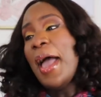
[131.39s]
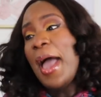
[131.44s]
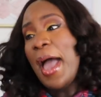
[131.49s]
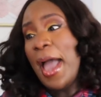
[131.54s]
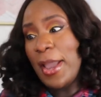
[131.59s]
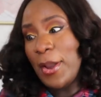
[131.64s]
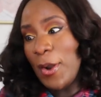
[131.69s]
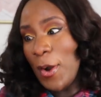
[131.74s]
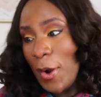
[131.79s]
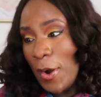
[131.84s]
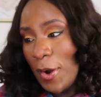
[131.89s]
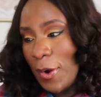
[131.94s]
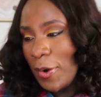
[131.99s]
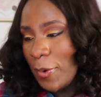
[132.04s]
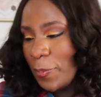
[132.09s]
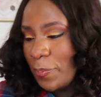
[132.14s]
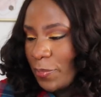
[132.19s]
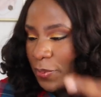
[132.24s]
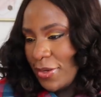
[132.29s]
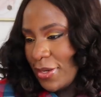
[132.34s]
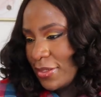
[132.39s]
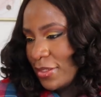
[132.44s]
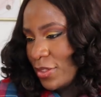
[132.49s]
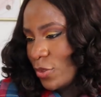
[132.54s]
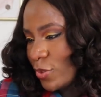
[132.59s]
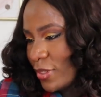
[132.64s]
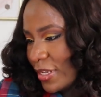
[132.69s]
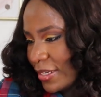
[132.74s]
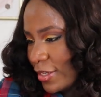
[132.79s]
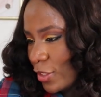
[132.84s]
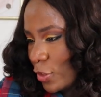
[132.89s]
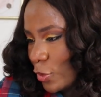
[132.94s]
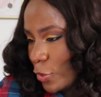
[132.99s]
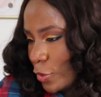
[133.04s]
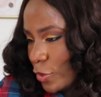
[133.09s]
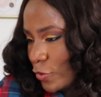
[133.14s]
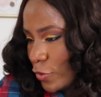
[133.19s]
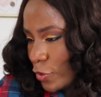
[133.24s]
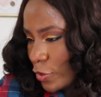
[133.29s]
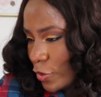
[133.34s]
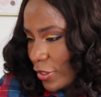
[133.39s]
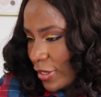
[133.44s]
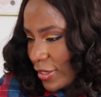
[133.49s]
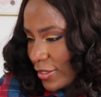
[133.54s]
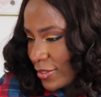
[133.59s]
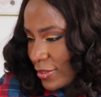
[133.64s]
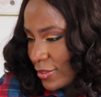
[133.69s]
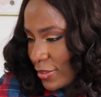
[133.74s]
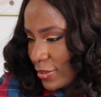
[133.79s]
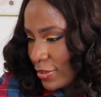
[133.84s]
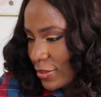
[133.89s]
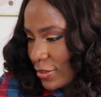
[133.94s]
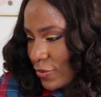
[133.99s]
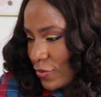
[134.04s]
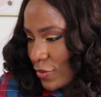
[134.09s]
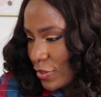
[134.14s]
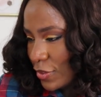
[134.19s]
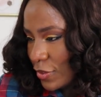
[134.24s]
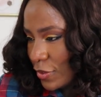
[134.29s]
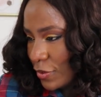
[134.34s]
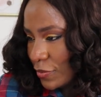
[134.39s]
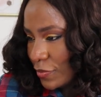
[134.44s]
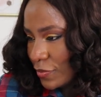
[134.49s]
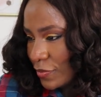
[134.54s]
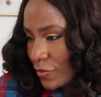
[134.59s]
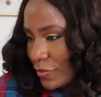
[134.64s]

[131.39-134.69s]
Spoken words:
I hope. Okay, this looks like a cute video. Let's see this video.